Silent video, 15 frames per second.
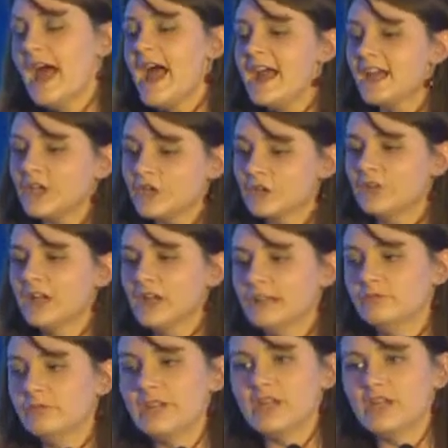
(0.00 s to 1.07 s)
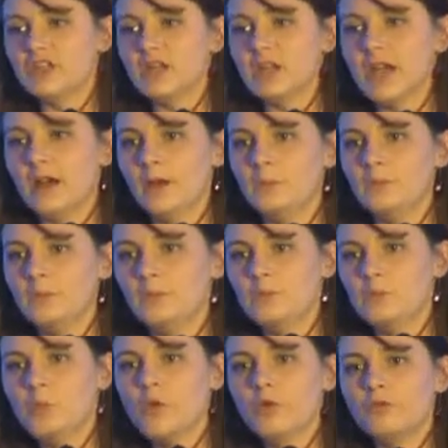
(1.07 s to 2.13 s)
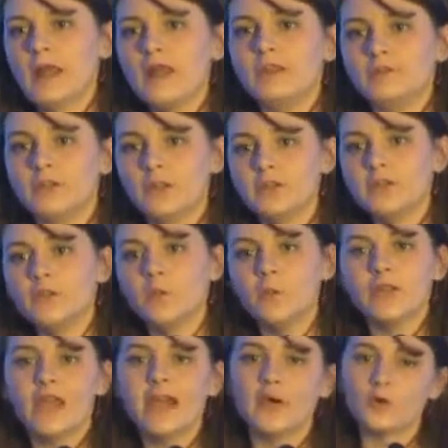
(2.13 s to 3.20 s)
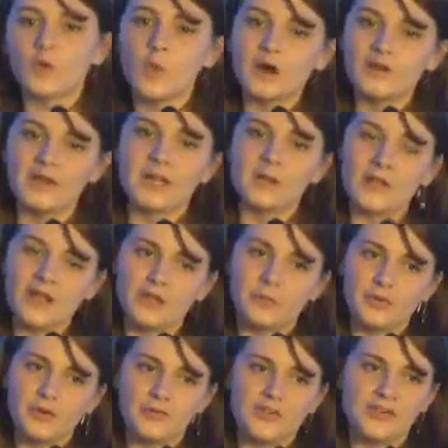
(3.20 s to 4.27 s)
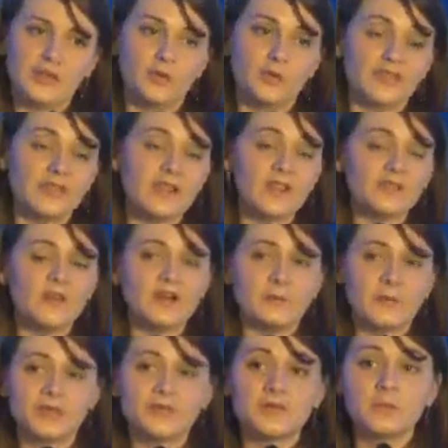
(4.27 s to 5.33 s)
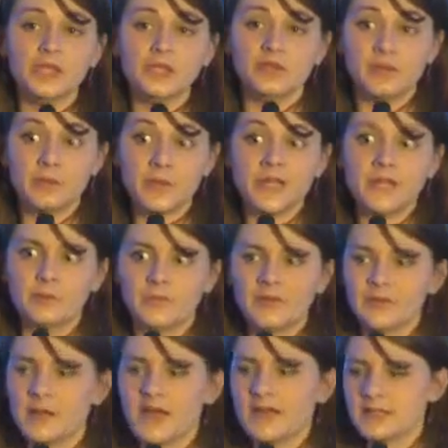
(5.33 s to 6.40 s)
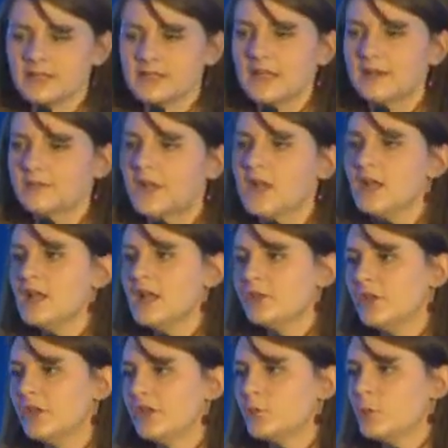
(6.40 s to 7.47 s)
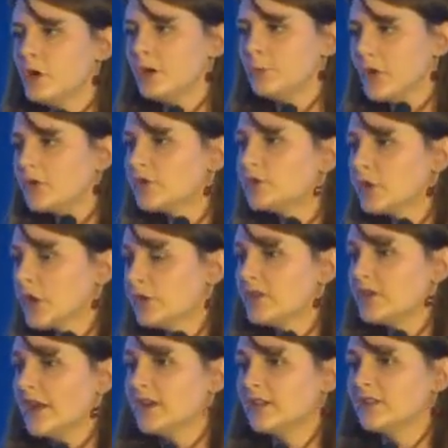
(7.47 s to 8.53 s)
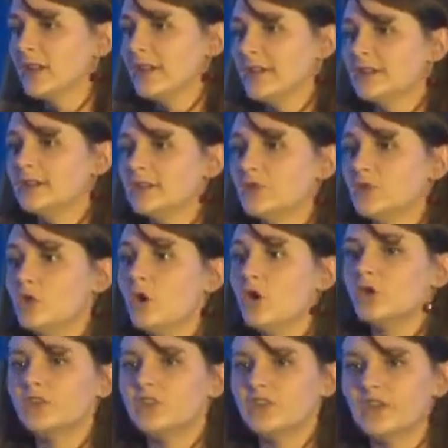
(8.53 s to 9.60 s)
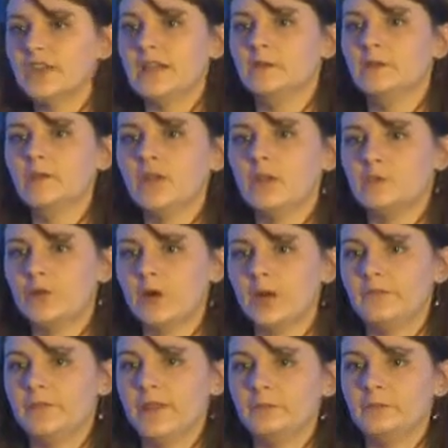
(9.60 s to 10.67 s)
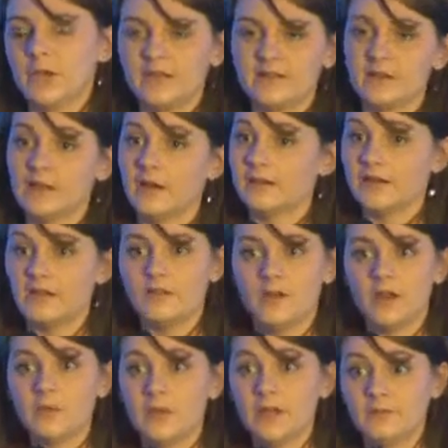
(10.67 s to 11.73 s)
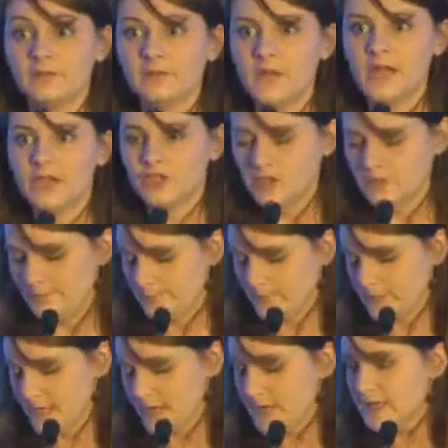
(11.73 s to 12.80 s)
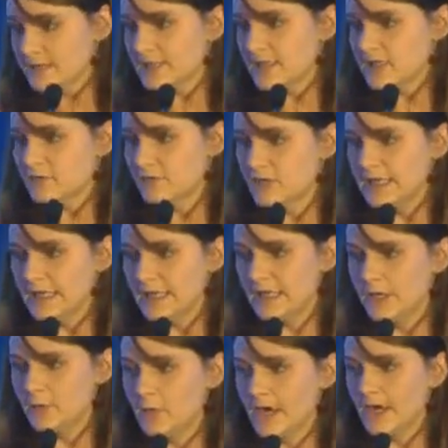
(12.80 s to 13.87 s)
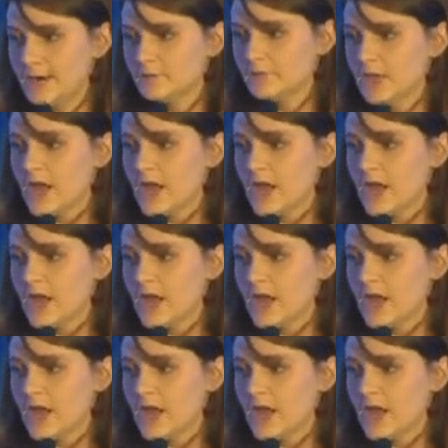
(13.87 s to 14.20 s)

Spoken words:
accurately reach more relevant without worrying about the privacy laws. And that's very much from a European perspective, that a postal code sector is not deemed private, personally identifiable information. So that's a really key way.